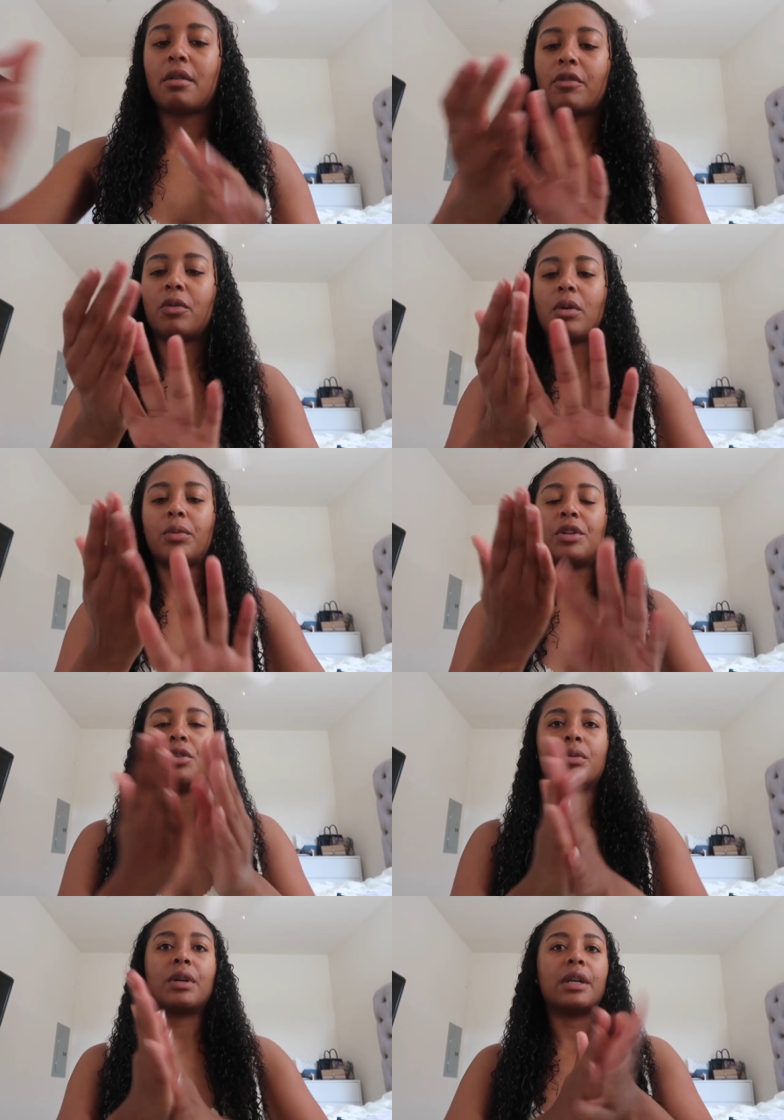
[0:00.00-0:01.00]
for what we
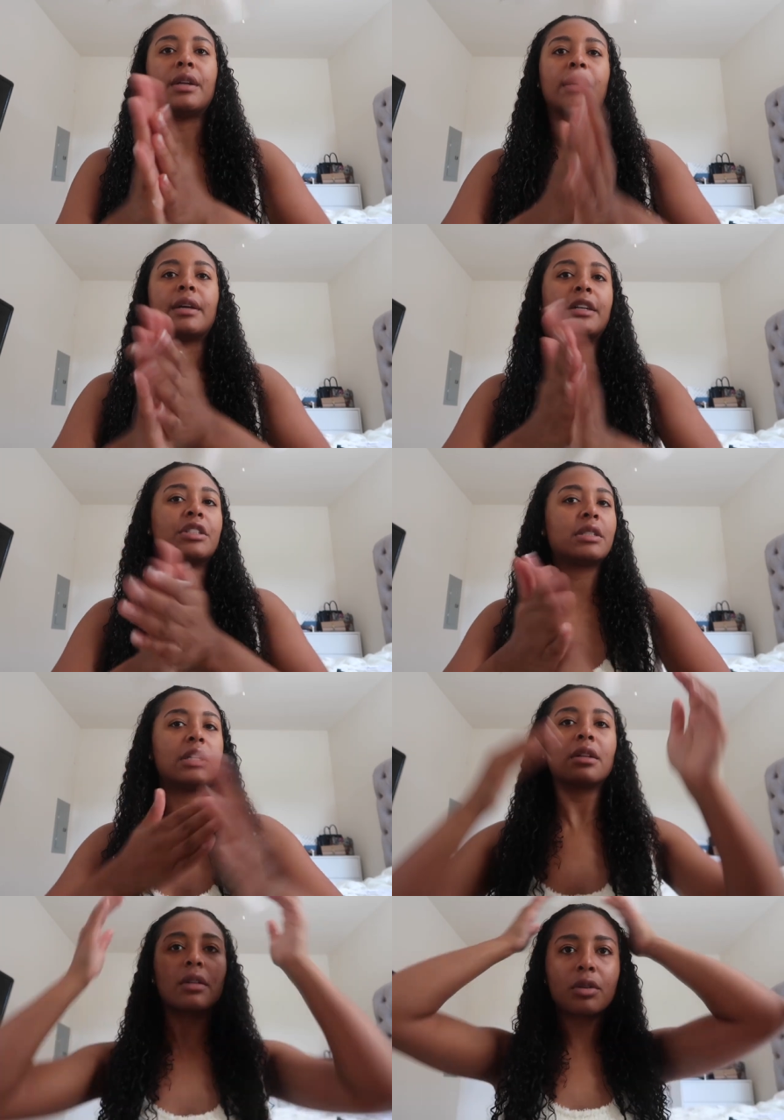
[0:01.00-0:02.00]
doing, I just
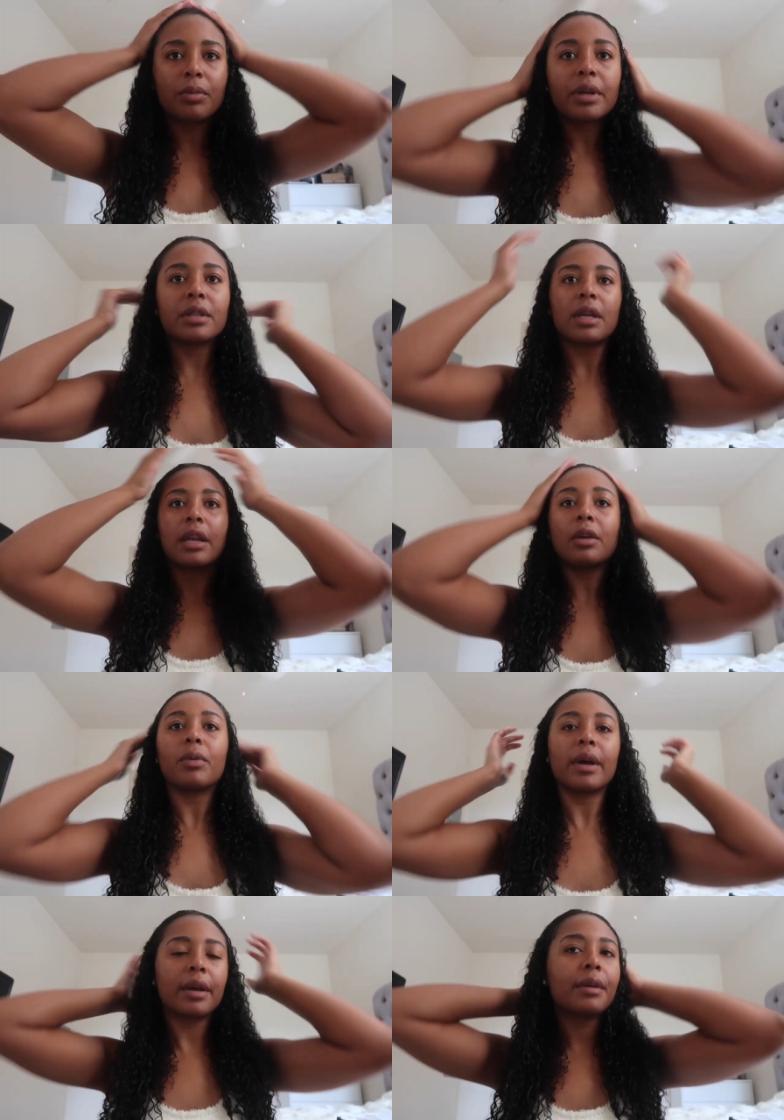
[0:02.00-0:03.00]
need a little bit
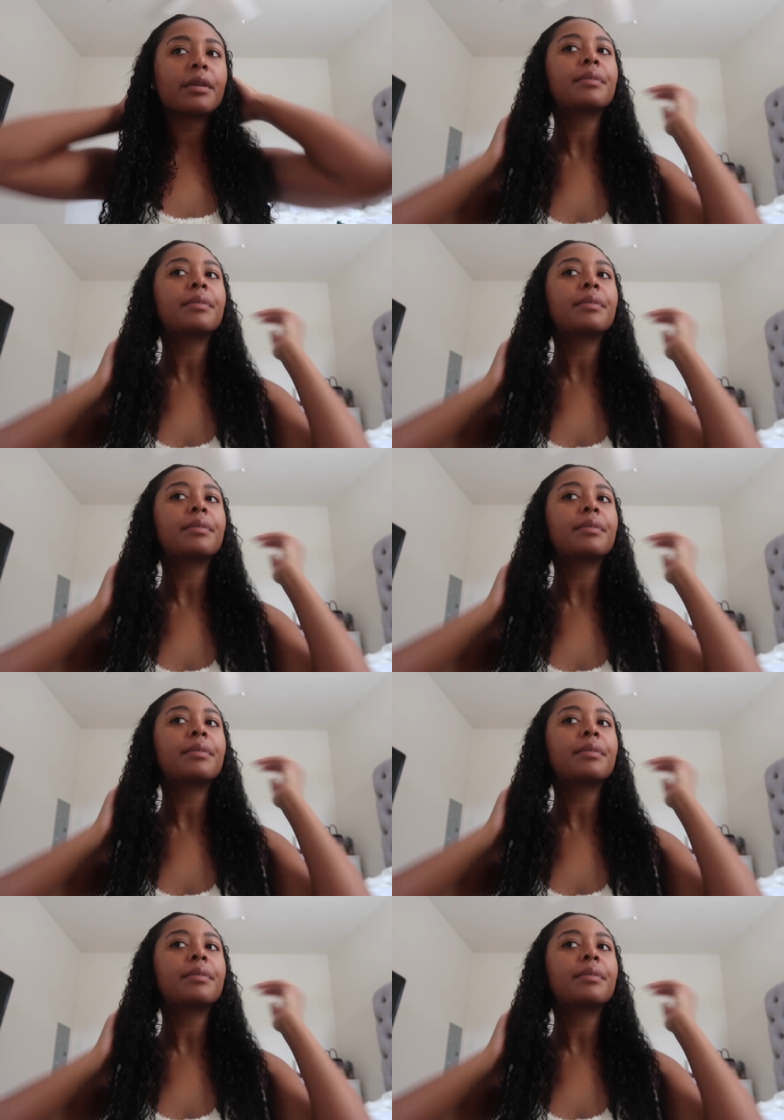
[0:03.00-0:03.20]
anyway.